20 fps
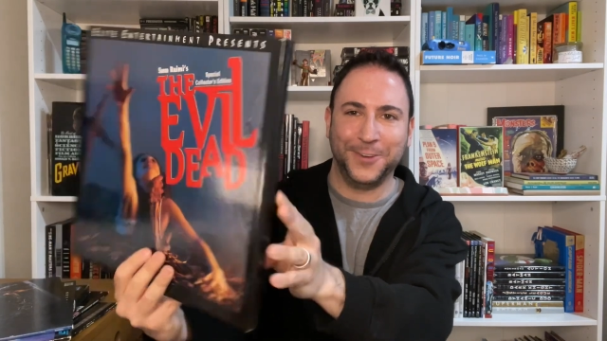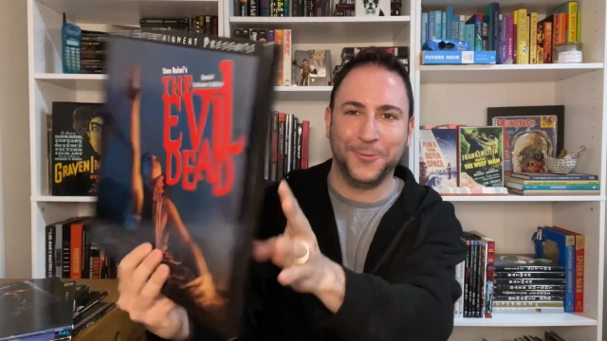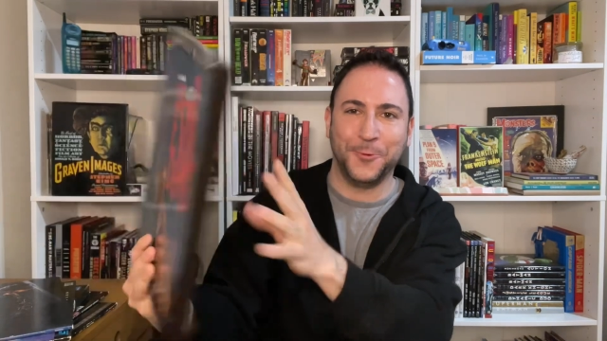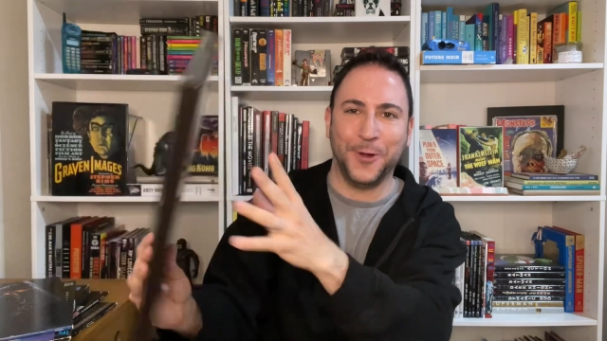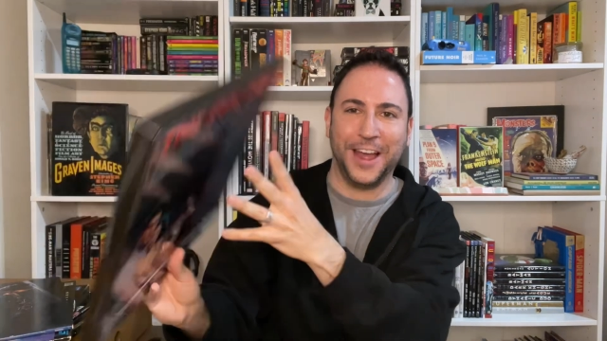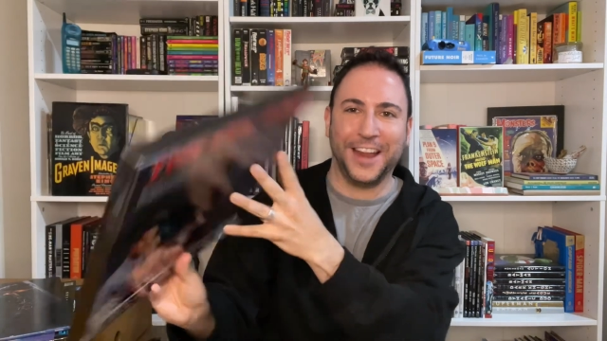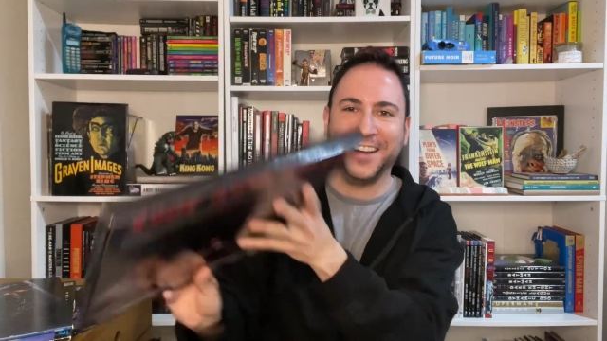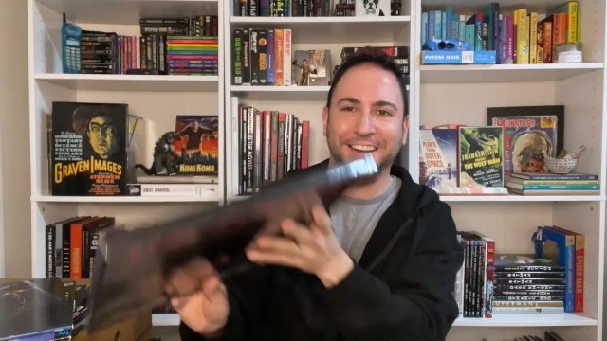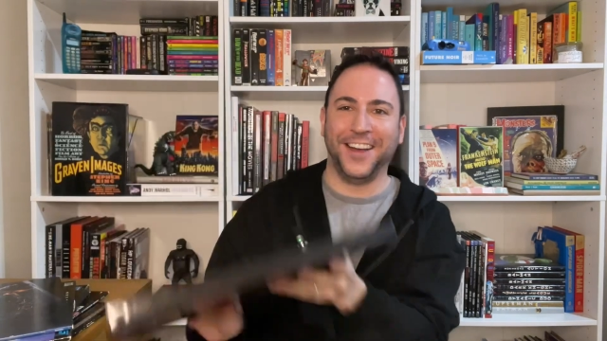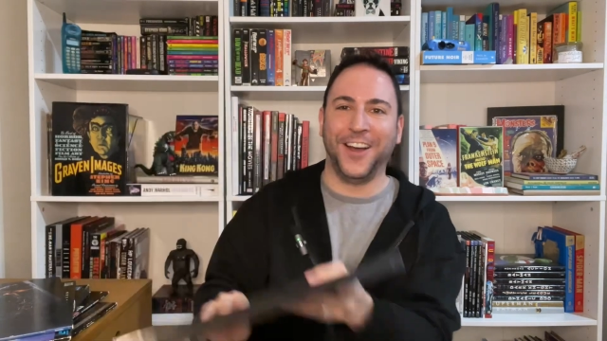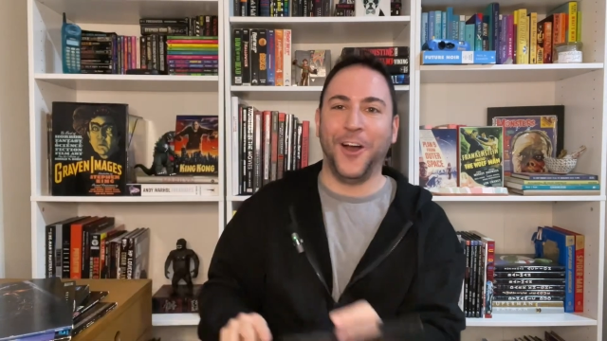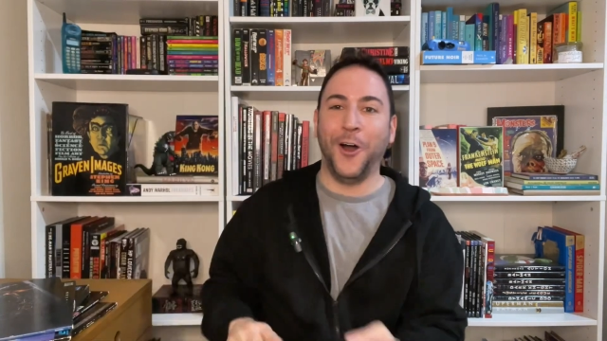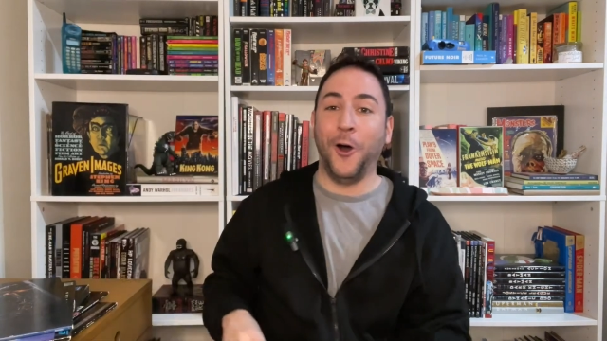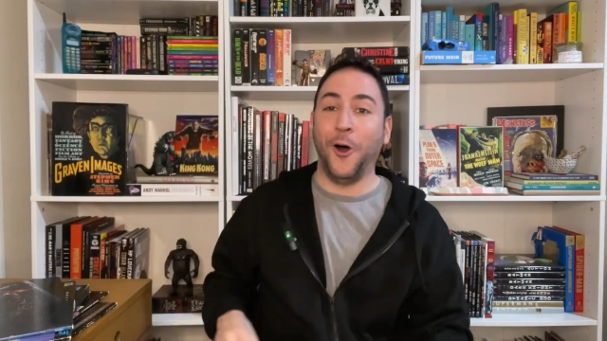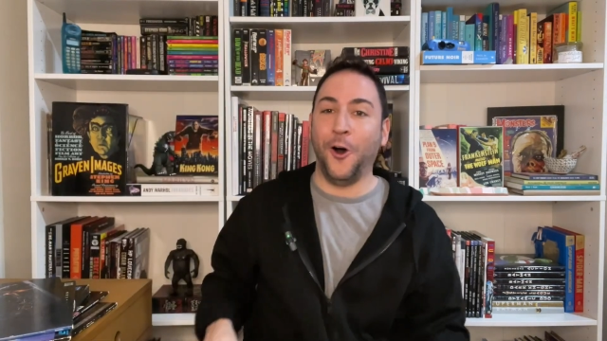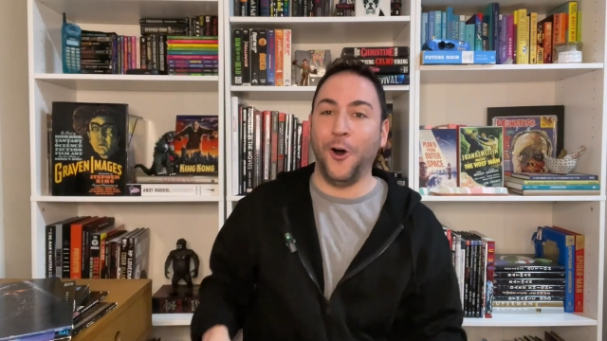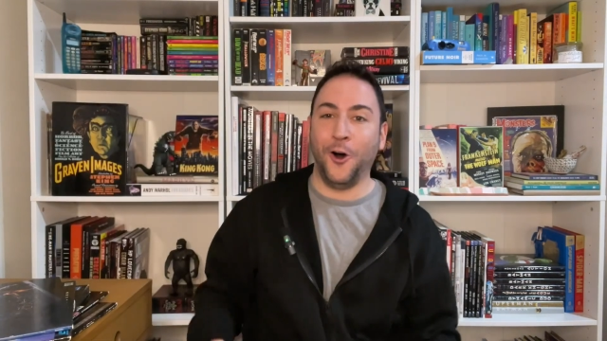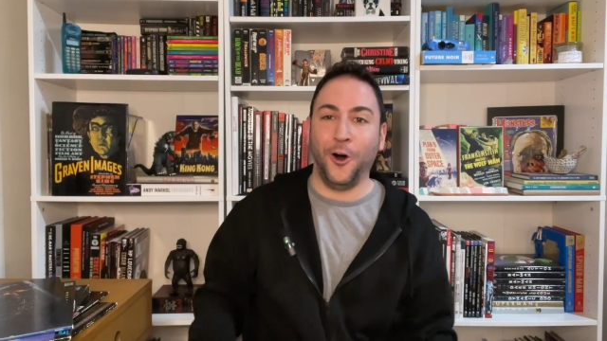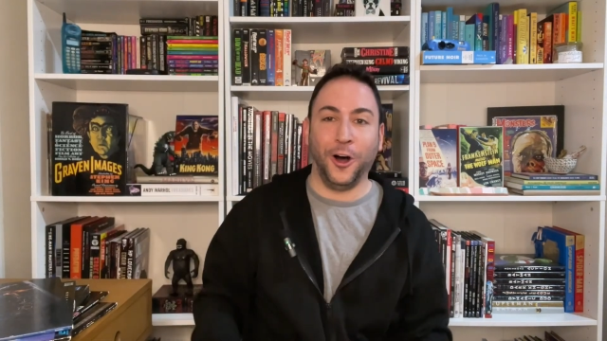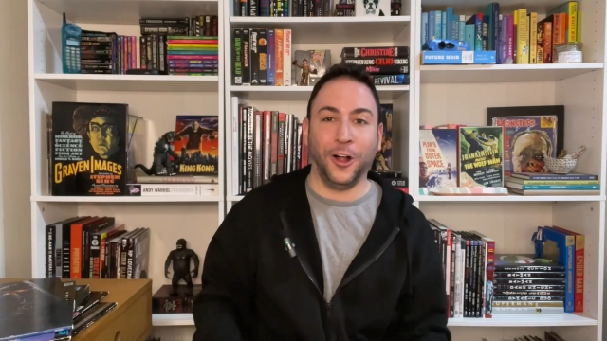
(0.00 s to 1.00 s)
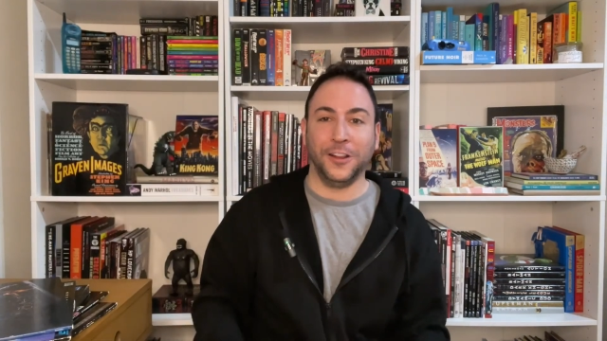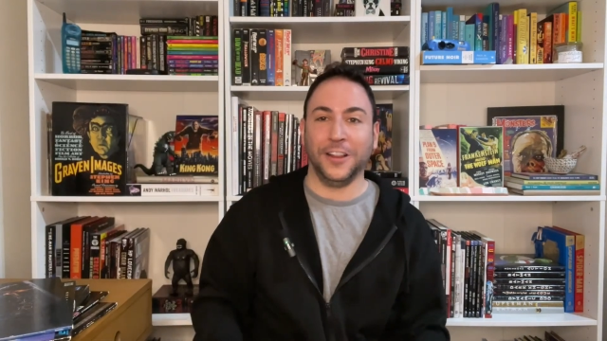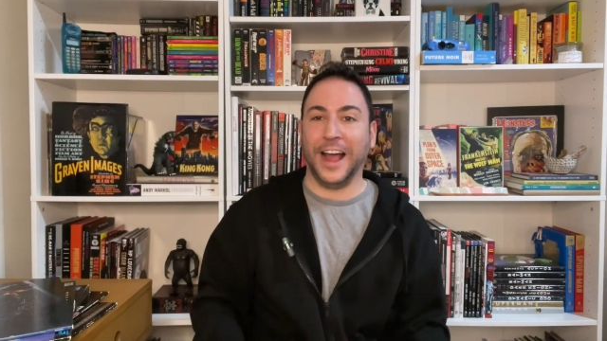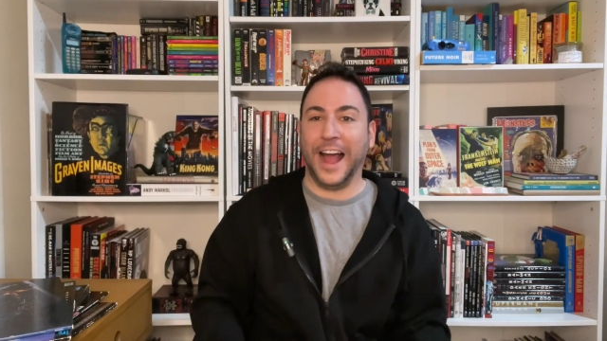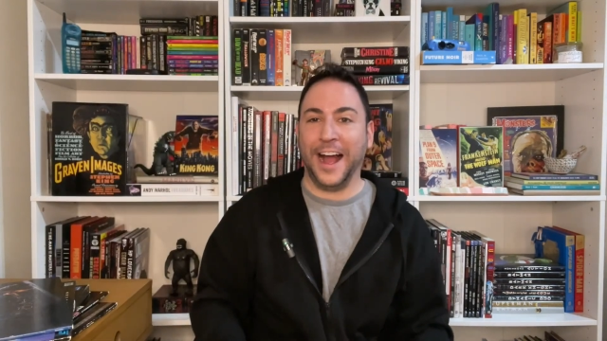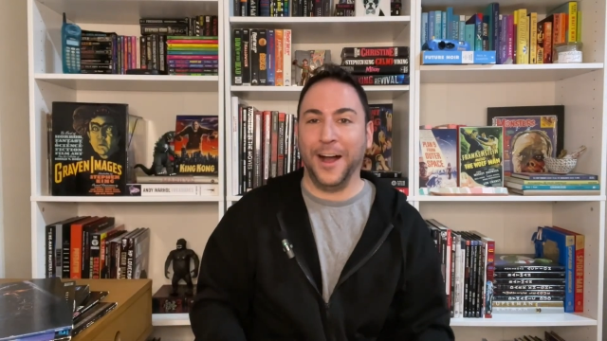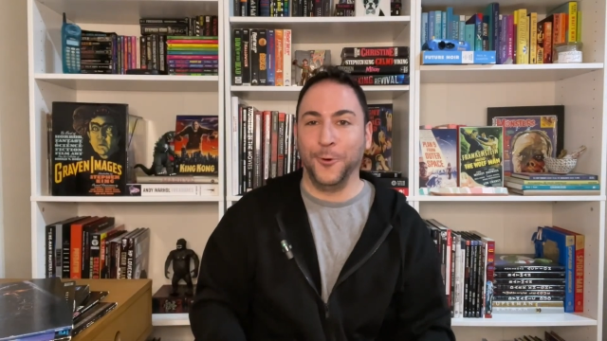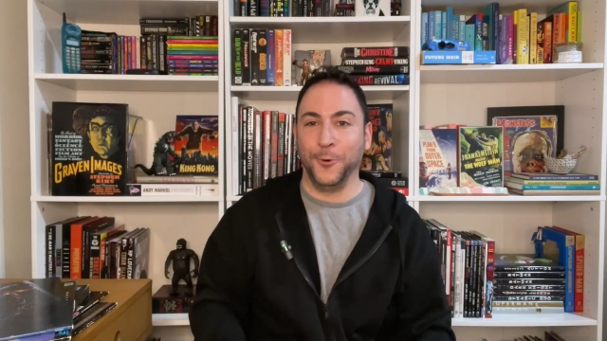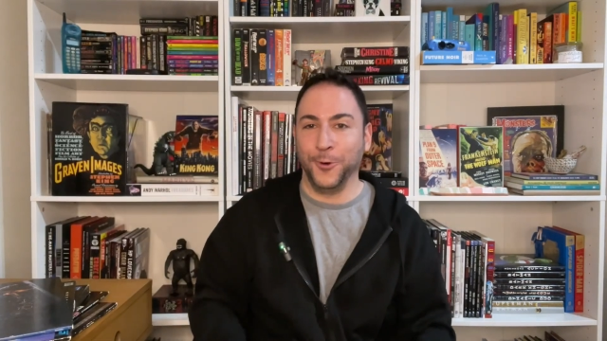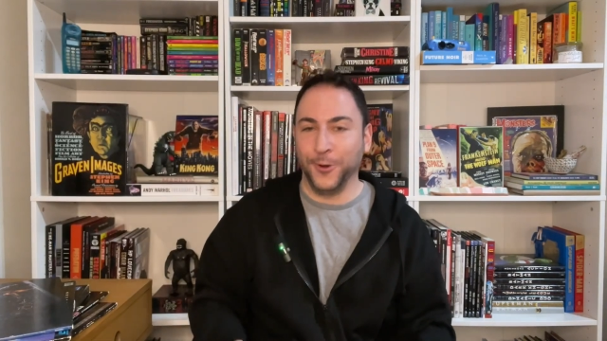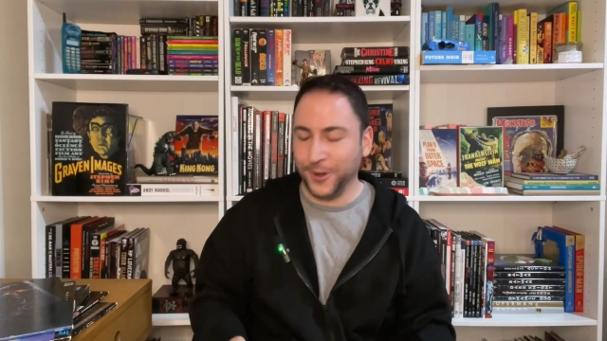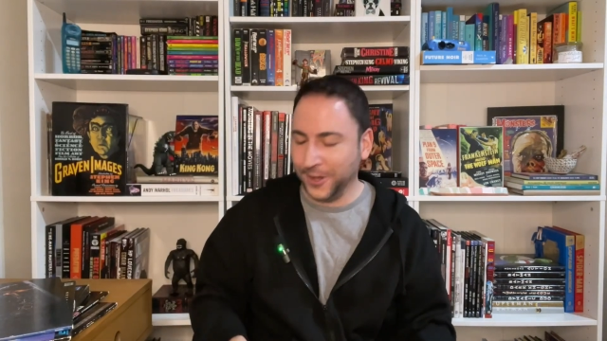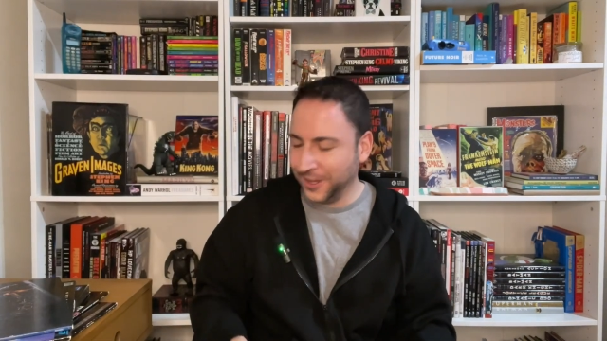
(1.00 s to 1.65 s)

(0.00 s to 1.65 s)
went all out.